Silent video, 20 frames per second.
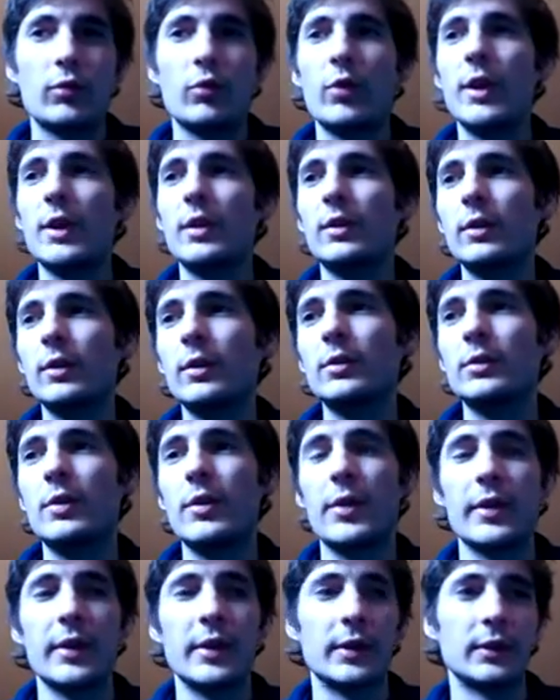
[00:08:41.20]
read those
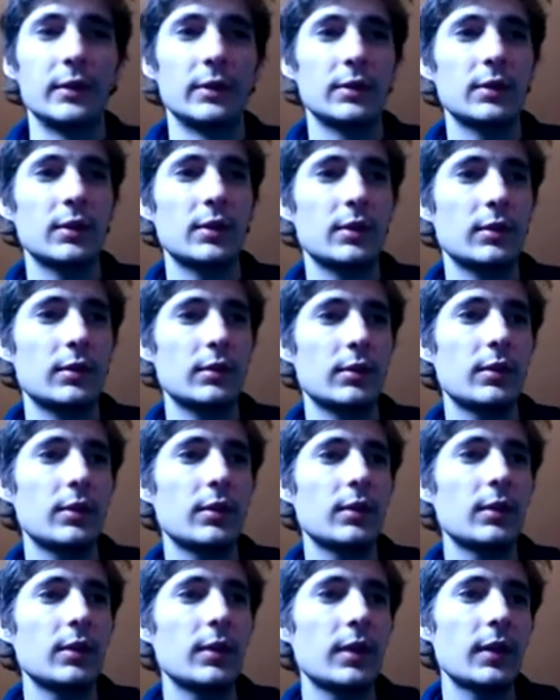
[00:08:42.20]
things,
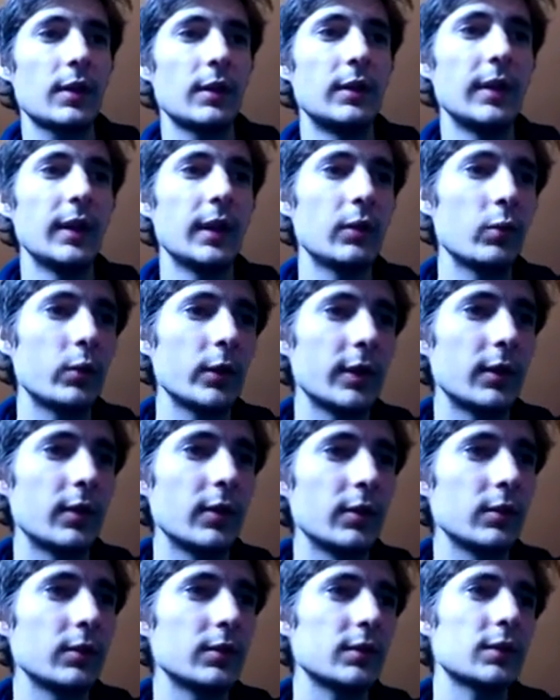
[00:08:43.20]
deal with
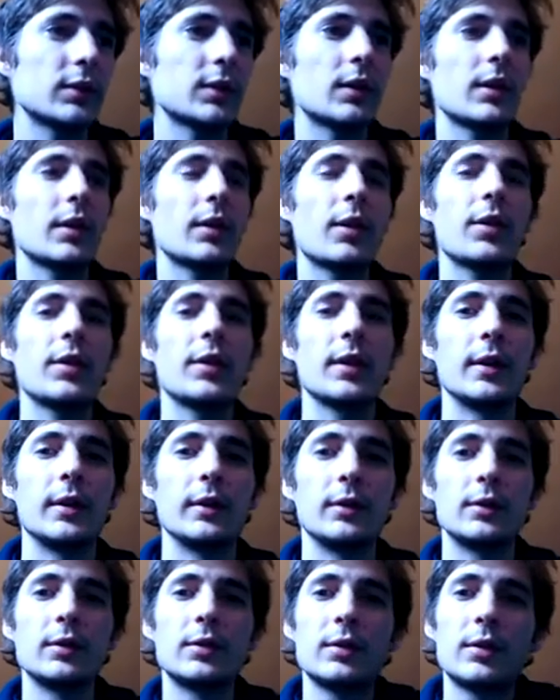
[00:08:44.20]
those
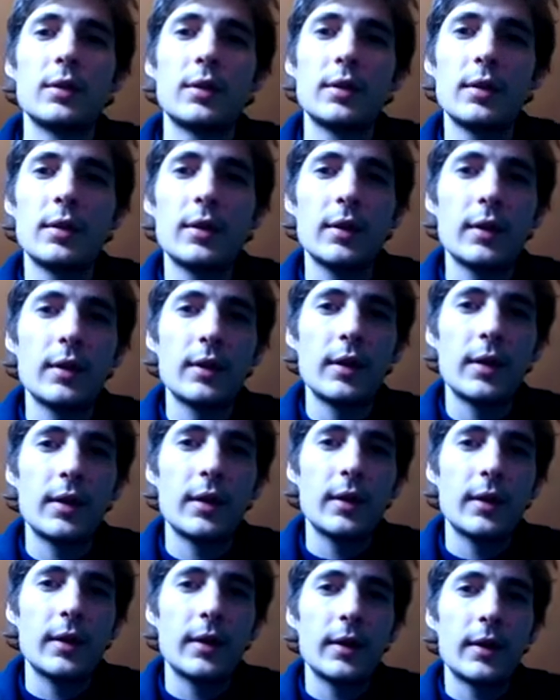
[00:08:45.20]
things,
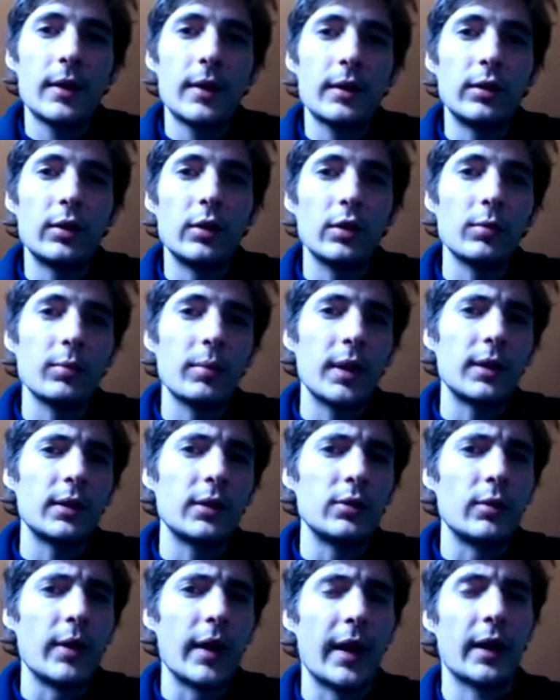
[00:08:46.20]
don't be
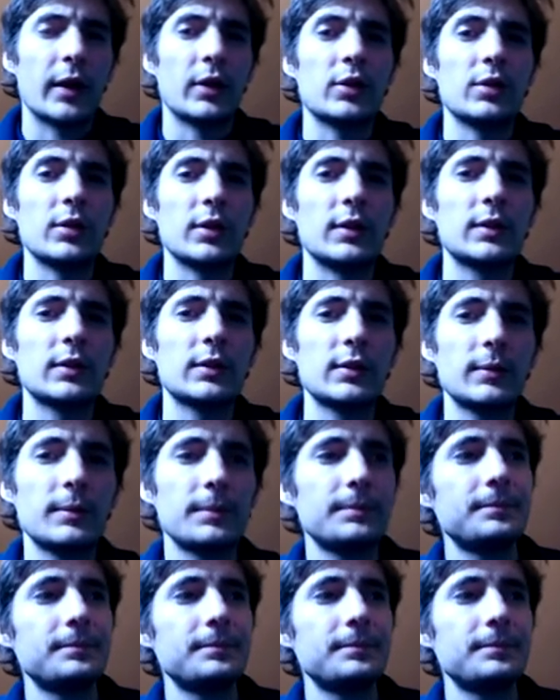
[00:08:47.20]
too anxious.